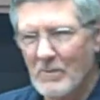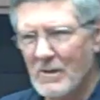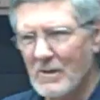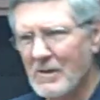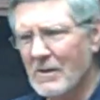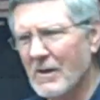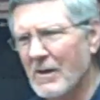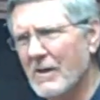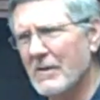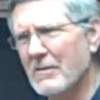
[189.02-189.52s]
A
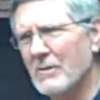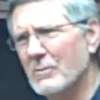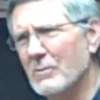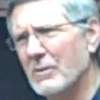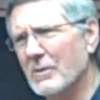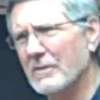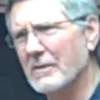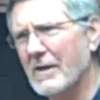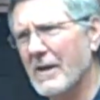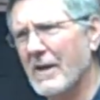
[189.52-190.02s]
lot of the oil
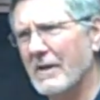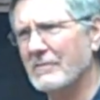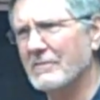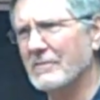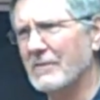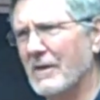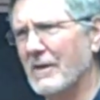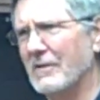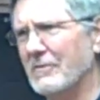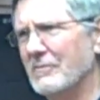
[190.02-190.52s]
and gas
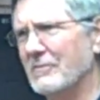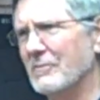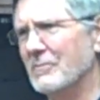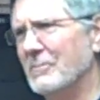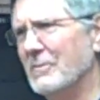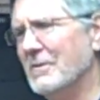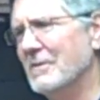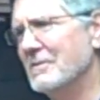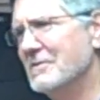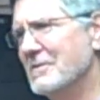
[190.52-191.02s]
guys are
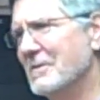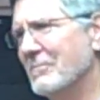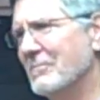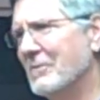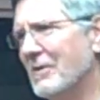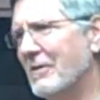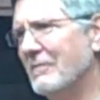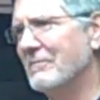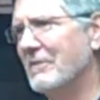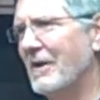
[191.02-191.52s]
being shipped
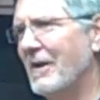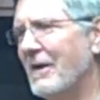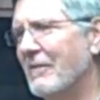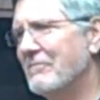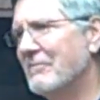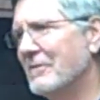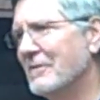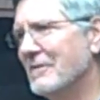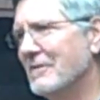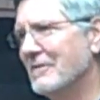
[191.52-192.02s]
off to Africa,